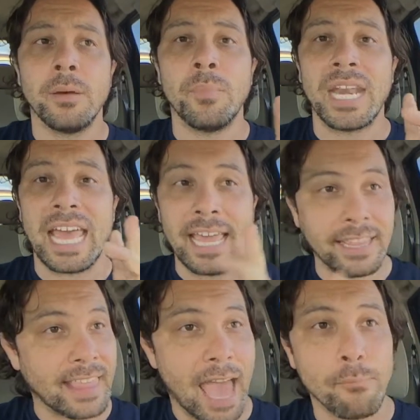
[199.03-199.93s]
But
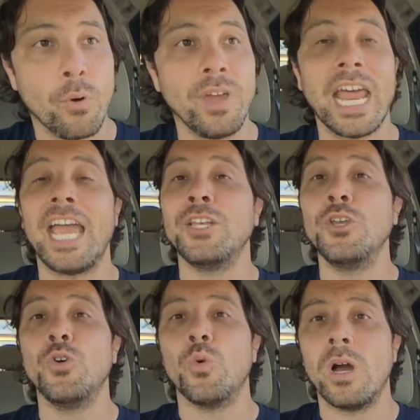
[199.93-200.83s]
at that point, I
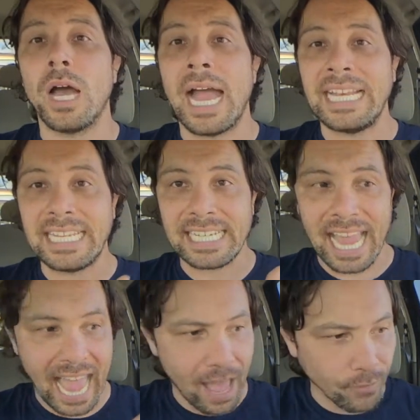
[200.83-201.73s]
knew I needed to
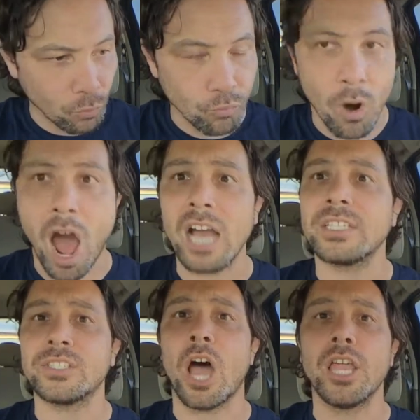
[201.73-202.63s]
have a rock
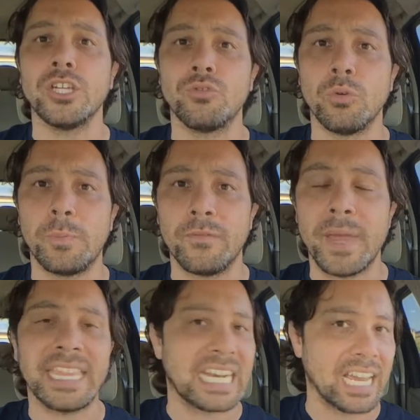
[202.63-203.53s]
solid group of
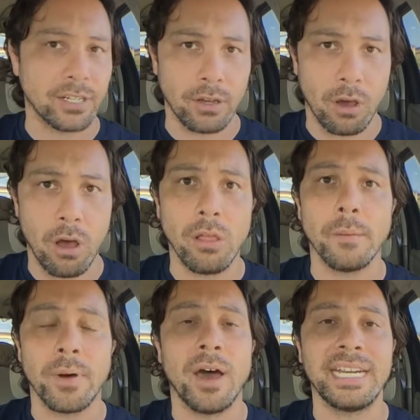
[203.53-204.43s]
men that I could call
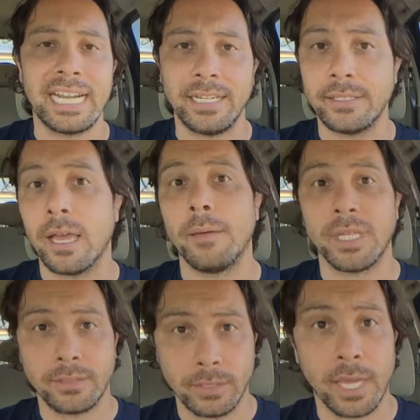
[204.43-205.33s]
upon at any time.
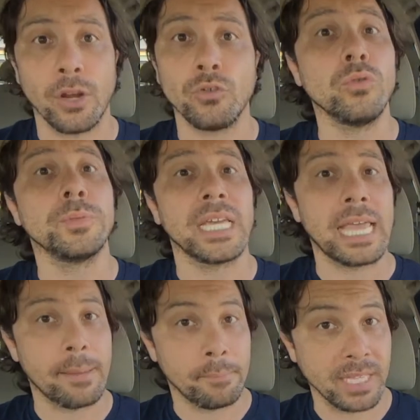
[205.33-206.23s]
That's like our groups like
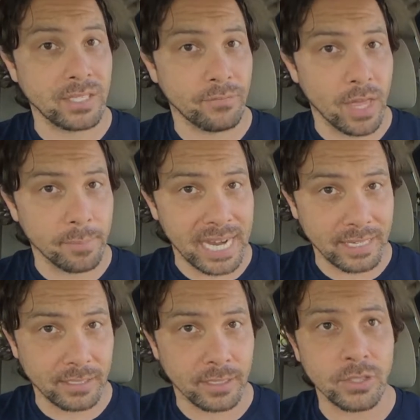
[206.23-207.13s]
Men's Development
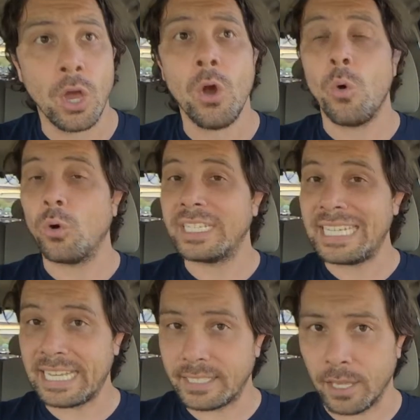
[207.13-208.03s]
Excellence or
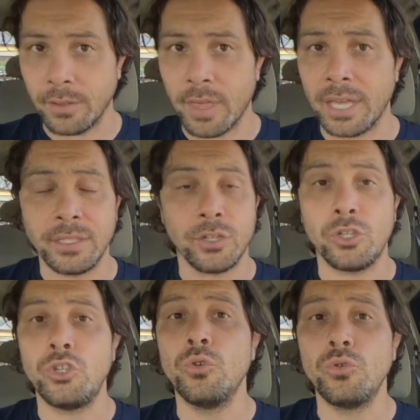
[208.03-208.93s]
TSL Online. These are
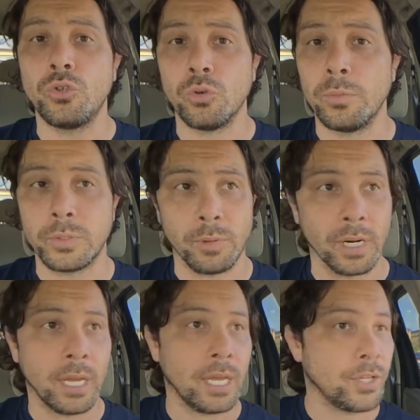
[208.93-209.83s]
huge groups
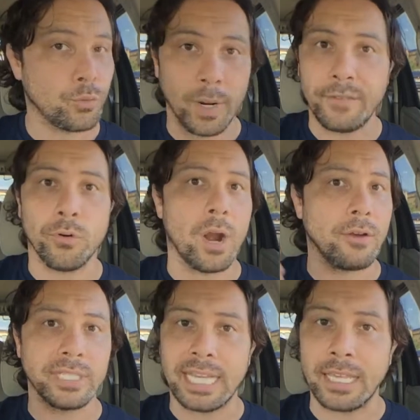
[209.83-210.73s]
where 24
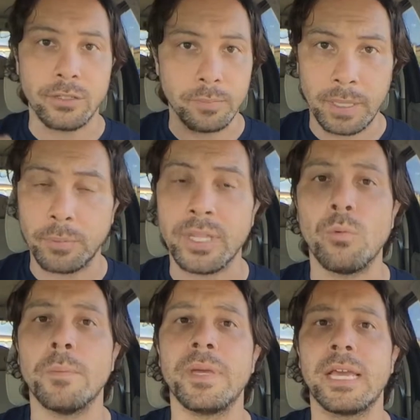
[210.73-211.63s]
hours a day, there's people that
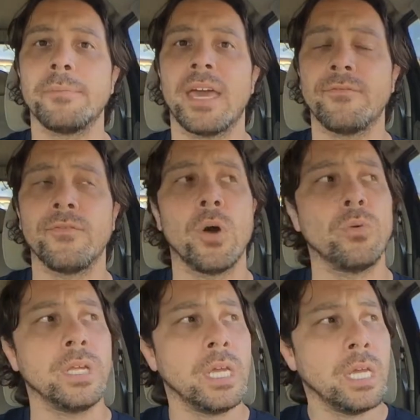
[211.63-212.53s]
will pick up that phone.